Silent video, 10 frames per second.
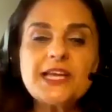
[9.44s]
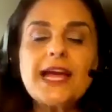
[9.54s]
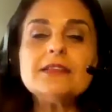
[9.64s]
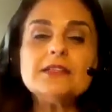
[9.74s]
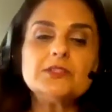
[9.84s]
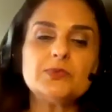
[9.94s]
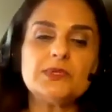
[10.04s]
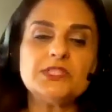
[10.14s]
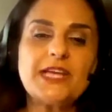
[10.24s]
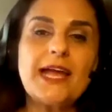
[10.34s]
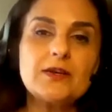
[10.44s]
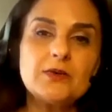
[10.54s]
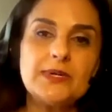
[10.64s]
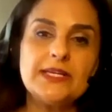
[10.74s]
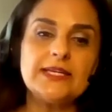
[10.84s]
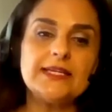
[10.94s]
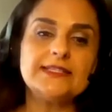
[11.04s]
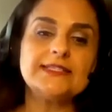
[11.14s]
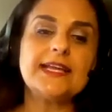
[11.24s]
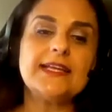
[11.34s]
The challenge with shadowing
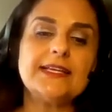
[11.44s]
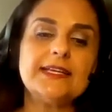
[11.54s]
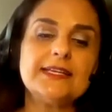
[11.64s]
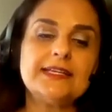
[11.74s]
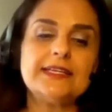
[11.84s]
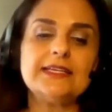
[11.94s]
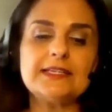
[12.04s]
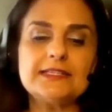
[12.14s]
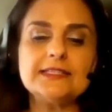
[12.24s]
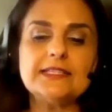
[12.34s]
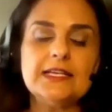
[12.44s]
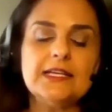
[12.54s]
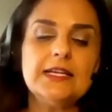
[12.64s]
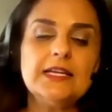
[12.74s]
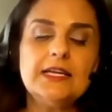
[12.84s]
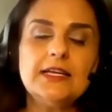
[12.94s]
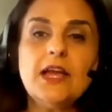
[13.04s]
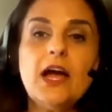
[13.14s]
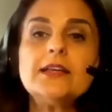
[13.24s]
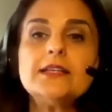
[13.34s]
is that it is
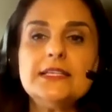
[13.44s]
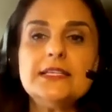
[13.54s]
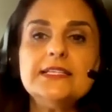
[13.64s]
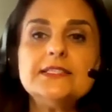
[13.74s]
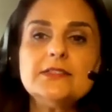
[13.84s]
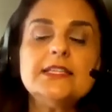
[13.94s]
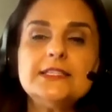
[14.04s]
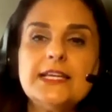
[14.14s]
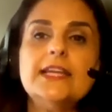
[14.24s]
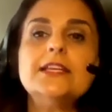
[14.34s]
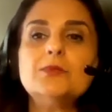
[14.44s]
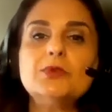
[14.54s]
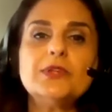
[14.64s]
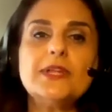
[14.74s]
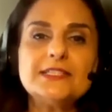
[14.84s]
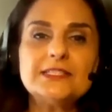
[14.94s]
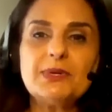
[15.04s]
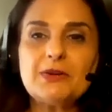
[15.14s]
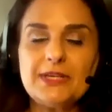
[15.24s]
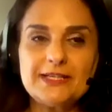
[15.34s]
not an easily attainable
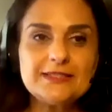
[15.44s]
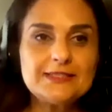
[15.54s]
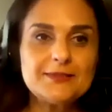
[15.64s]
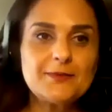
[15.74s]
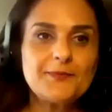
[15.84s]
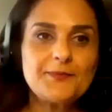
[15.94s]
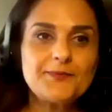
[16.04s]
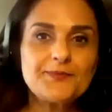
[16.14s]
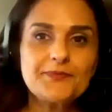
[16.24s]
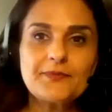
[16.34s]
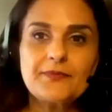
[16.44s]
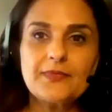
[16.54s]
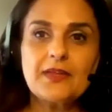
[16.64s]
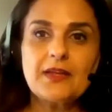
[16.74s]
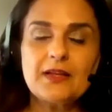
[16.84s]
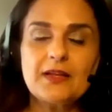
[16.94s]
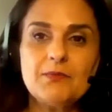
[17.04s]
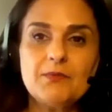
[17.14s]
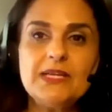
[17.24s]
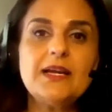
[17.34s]
experience
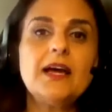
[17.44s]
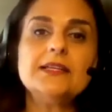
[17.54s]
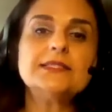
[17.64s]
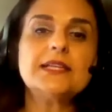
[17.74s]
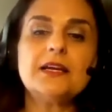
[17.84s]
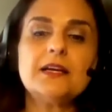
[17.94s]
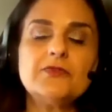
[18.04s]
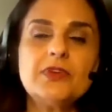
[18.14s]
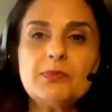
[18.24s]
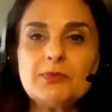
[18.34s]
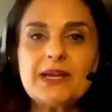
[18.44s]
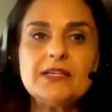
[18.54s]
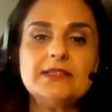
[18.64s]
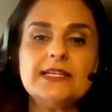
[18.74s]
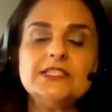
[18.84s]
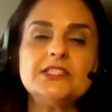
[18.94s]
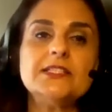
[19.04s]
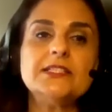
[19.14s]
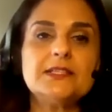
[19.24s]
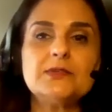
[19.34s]
because of HIPAA
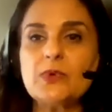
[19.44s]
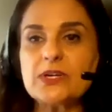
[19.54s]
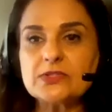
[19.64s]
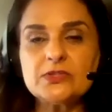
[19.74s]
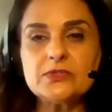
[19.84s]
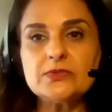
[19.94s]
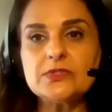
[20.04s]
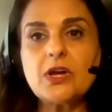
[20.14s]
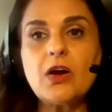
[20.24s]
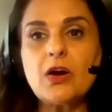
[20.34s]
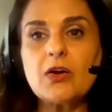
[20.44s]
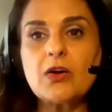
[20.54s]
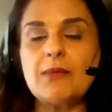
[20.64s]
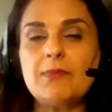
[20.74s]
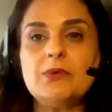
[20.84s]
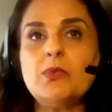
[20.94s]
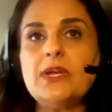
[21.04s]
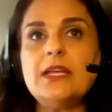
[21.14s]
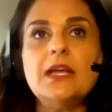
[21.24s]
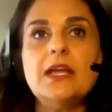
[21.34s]
regulations and where students are. I mean,
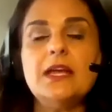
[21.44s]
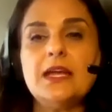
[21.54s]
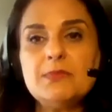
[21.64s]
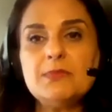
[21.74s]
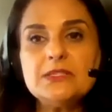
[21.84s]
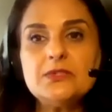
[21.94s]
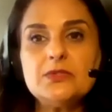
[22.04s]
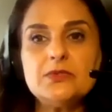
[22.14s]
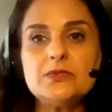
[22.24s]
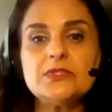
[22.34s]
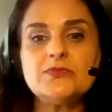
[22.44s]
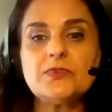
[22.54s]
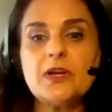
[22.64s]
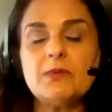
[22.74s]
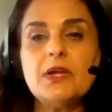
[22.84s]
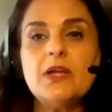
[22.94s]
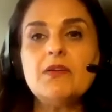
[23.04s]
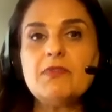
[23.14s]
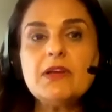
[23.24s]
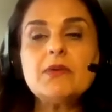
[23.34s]
we admit students from
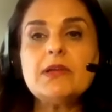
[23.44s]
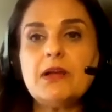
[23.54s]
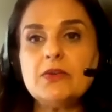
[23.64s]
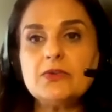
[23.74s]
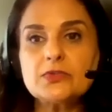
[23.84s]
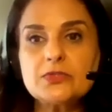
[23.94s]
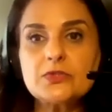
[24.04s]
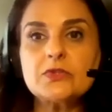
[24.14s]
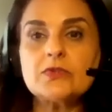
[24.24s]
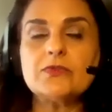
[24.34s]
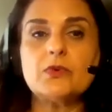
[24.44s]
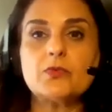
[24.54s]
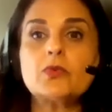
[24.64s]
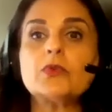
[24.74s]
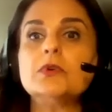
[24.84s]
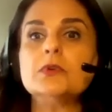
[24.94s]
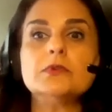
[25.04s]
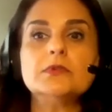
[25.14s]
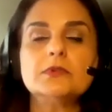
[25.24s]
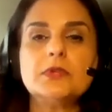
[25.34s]
very underserved
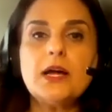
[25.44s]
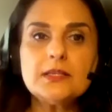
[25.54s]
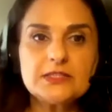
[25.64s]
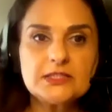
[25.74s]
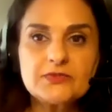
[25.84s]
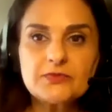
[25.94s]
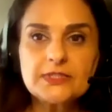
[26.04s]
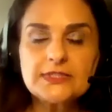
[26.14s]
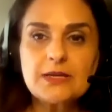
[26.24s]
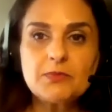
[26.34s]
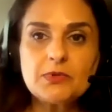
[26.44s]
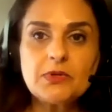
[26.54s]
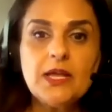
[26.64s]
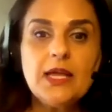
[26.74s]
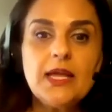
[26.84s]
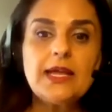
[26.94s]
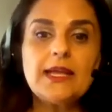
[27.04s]
rural colleges, for example,